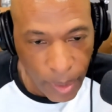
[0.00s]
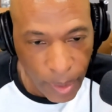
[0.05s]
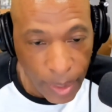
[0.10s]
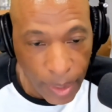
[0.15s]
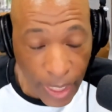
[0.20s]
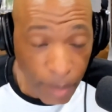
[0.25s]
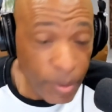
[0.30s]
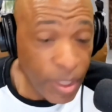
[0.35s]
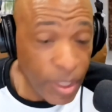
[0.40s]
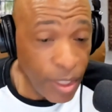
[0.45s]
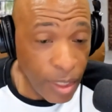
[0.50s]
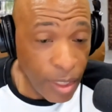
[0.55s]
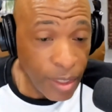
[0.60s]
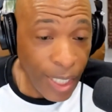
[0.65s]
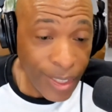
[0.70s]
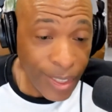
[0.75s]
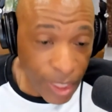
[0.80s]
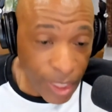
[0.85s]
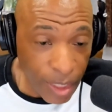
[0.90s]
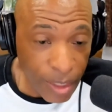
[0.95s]
That
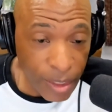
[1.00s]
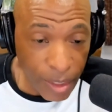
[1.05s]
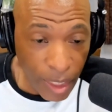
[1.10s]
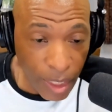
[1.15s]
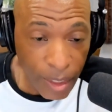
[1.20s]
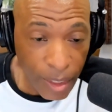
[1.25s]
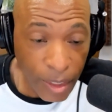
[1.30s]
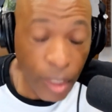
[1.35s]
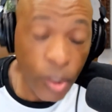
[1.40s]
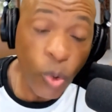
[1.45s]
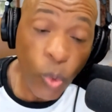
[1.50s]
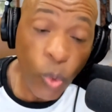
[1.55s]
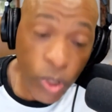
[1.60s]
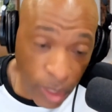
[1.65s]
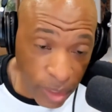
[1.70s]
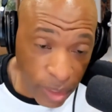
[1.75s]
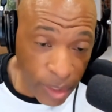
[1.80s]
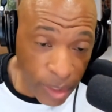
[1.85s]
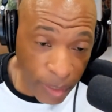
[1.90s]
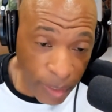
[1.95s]
change there, the 2
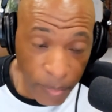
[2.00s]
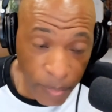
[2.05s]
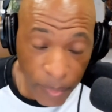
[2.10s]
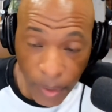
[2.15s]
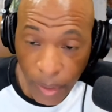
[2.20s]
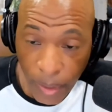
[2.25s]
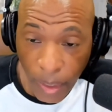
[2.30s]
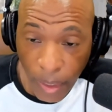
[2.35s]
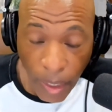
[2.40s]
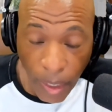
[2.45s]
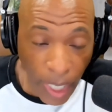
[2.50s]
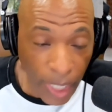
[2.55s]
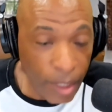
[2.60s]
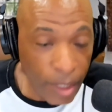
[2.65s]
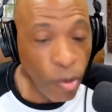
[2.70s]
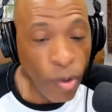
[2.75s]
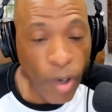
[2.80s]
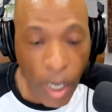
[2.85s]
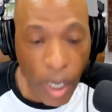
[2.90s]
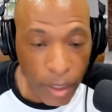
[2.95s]
change them, are the
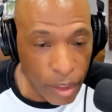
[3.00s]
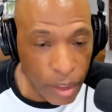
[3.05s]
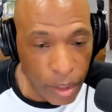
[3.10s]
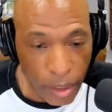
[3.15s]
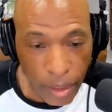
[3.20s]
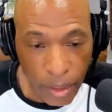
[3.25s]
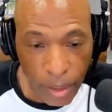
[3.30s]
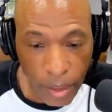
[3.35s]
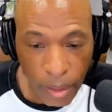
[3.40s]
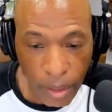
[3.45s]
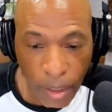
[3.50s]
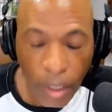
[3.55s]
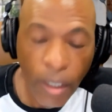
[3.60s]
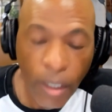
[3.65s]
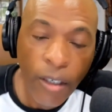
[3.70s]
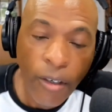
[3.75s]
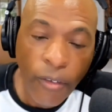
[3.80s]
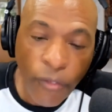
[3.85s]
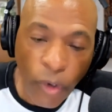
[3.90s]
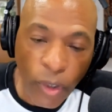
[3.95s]
wrong change.
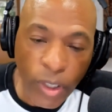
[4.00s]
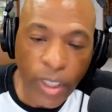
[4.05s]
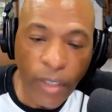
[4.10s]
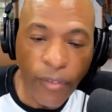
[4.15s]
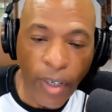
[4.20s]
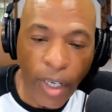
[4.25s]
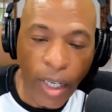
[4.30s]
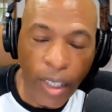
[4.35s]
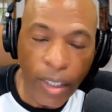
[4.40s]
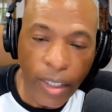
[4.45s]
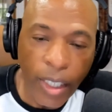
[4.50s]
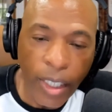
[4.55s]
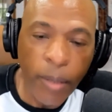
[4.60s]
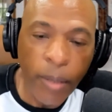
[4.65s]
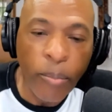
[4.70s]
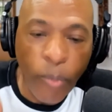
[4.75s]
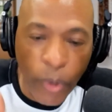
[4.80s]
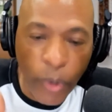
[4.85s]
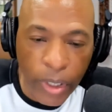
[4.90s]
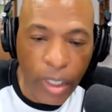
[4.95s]
First of all,
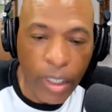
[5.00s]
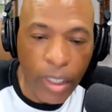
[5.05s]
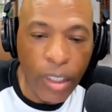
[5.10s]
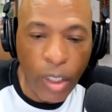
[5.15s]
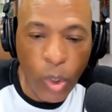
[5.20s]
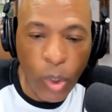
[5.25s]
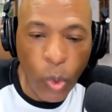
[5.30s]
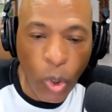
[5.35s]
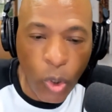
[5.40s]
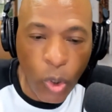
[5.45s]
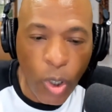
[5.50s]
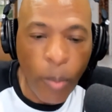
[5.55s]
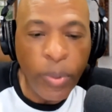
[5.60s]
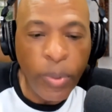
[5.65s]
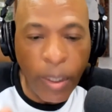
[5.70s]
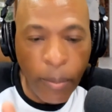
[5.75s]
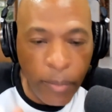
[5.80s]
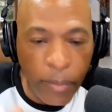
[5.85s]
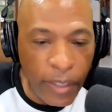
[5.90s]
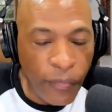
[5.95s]
in bringing Lowe company
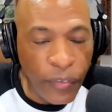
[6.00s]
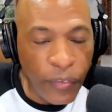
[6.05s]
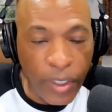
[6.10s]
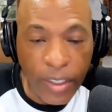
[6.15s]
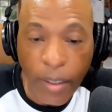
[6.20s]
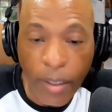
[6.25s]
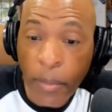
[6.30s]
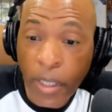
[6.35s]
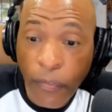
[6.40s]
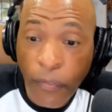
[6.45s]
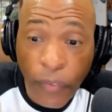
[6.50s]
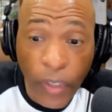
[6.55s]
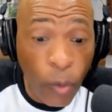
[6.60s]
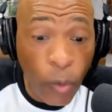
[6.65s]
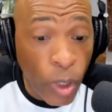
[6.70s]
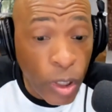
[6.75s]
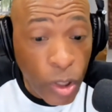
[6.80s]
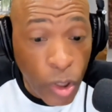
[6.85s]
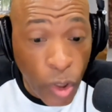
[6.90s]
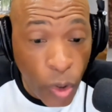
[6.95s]
in midfield, the midfield
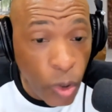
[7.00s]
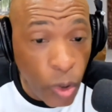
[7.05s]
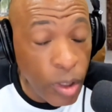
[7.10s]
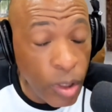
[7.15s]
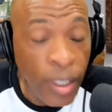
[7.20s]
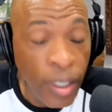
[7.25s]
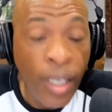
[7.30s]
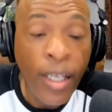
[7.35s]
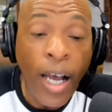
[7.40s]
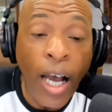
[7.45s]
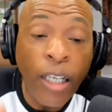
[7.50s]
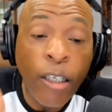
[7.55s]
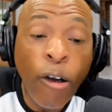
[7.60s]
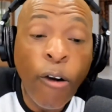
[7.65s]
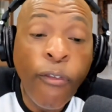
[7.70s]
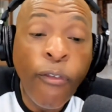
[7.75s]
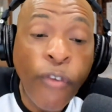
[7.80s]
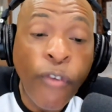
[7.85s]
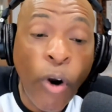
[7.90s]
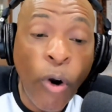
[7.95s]
was good at the
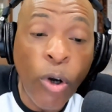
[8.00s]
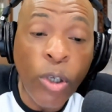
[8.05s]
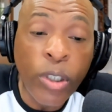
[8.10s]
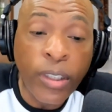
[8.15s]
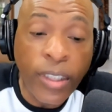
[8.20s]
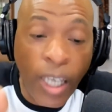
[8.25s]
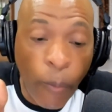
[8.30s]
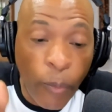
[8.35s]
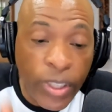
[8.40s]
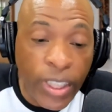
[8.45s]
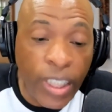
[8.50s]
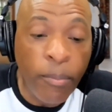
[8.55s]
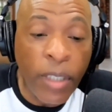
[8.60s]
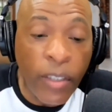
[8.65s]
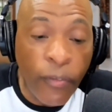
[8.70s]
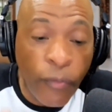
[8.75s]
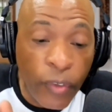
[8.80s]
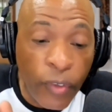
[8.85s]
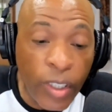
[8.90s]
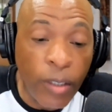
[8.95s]
first time we see the
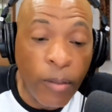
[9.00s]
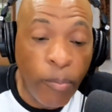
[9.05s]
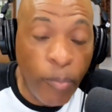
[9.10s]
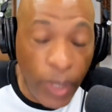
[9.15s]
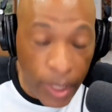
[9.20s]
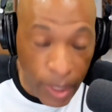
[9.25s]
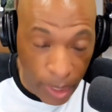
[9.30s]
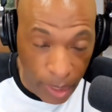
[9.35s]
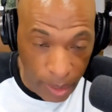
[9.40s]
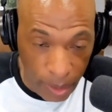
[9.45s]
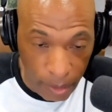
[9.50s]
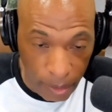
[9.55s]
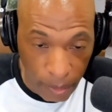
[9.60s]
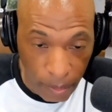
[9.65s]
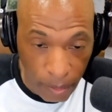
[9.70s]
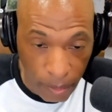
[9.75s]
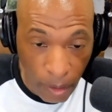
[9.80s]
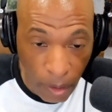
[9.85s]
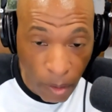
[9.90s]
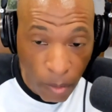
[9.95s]
midfield play.
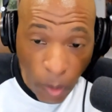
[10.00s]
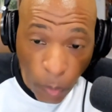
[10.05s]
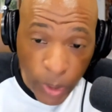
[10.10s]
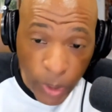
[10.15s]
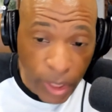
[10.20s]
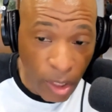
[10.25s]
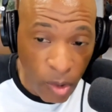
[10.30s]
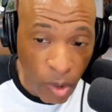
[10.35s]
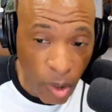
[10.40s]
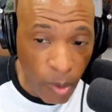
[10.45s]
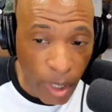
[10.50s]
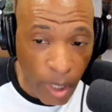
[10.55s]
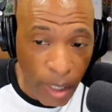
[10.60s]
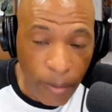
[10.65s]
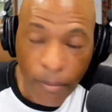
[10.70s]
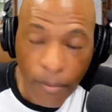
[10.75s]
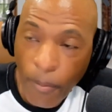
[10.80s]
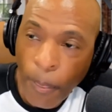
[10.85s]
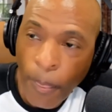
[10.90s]
But we say, you know what?